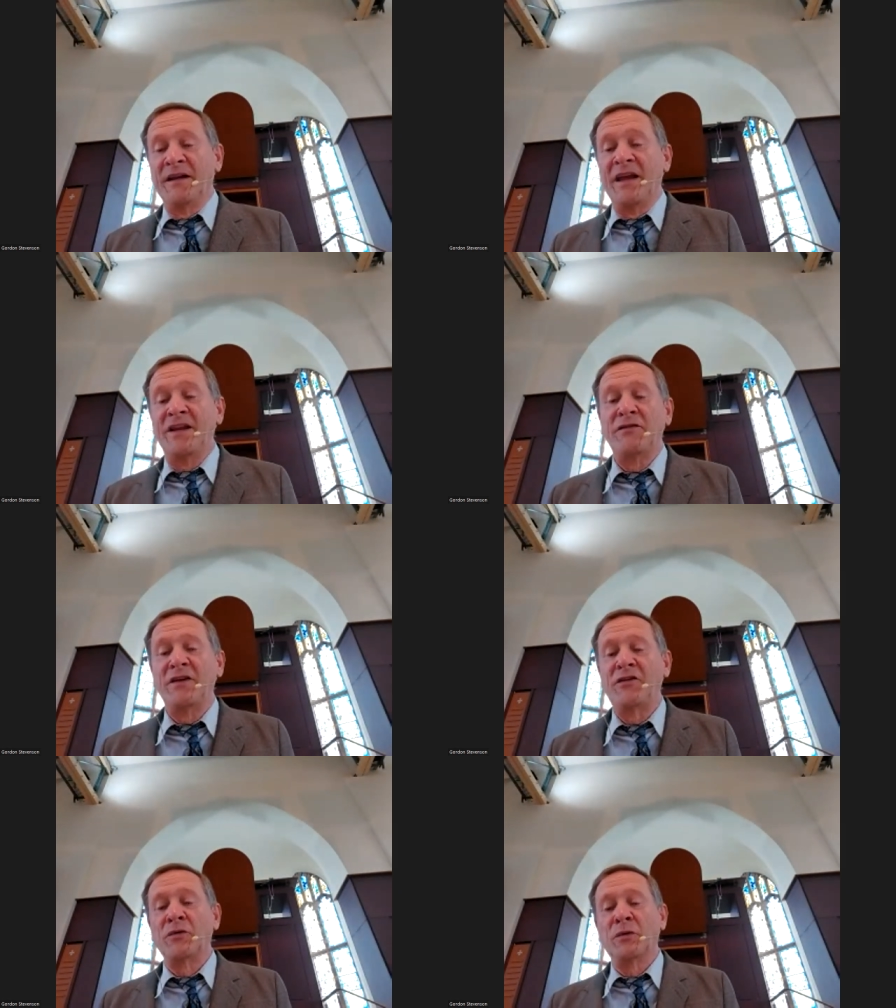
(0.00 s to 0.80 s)

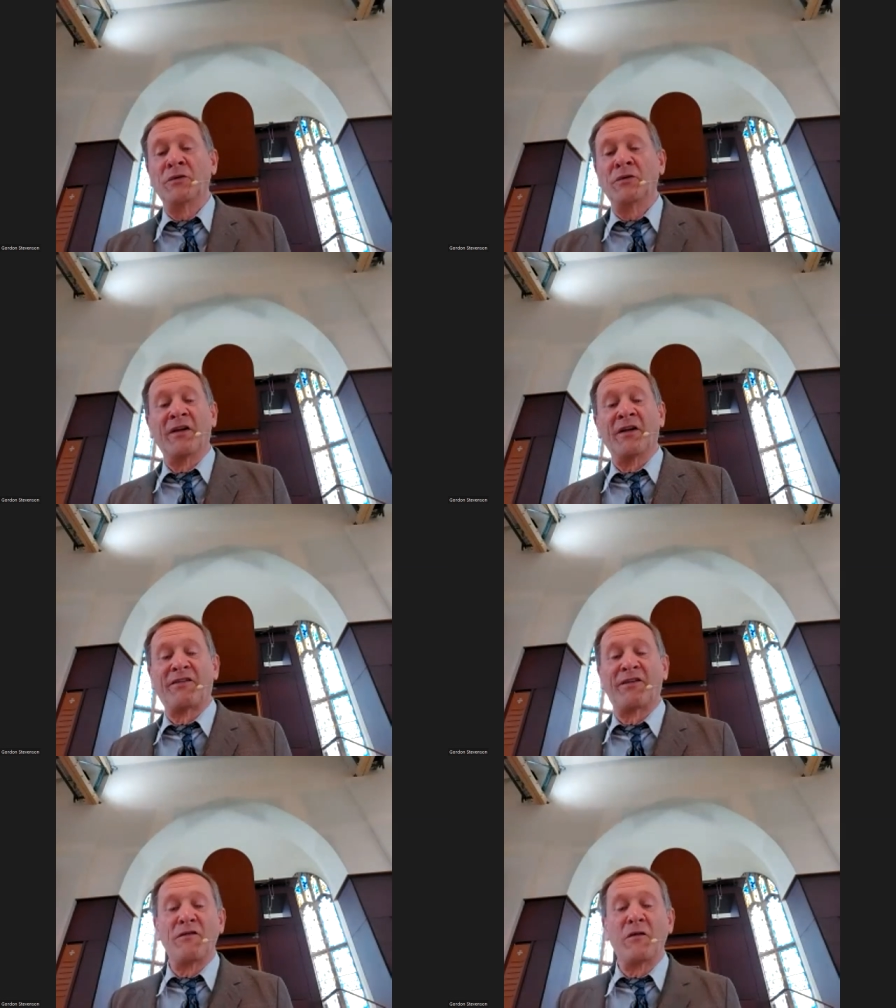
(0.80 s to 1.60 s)
individuals,
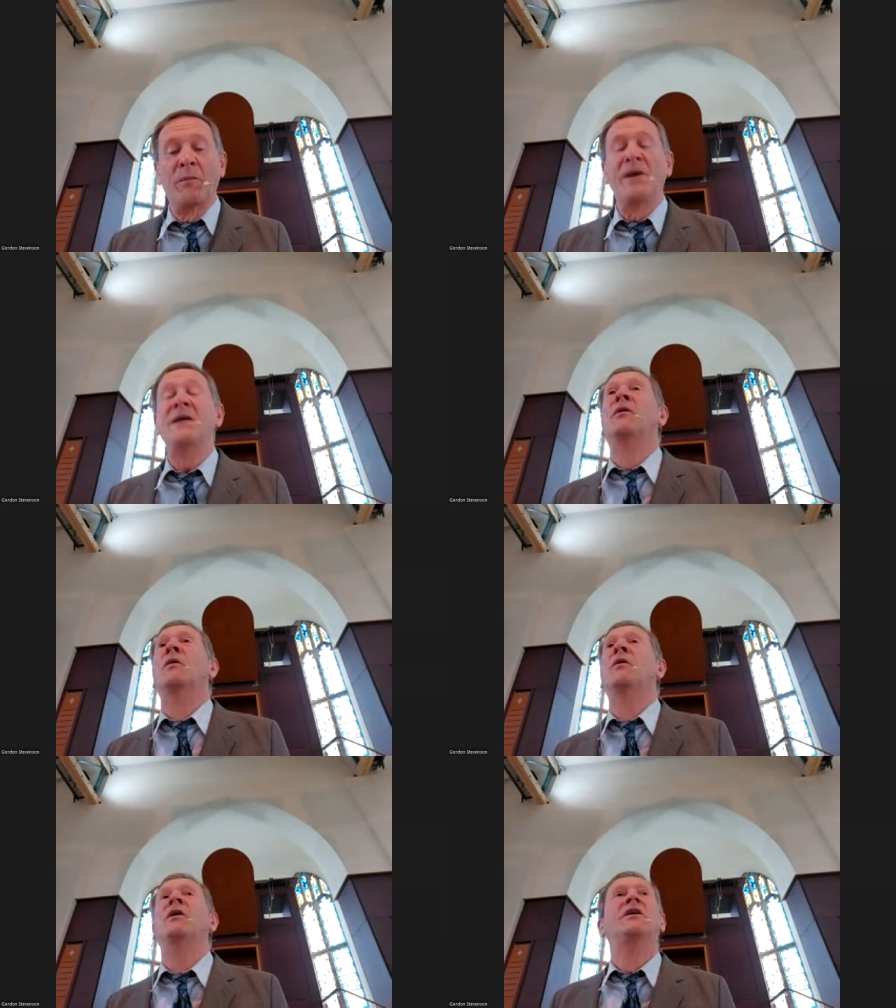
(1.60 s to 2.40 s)
sinful
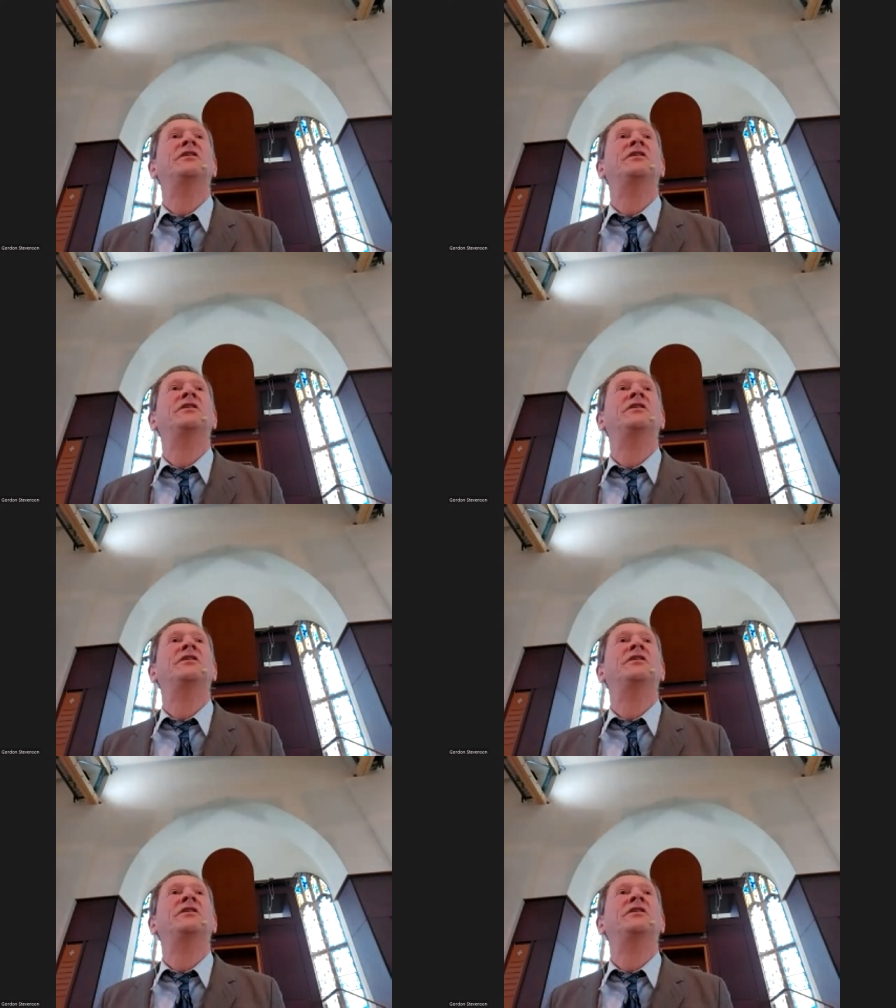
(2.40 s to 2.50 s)
people,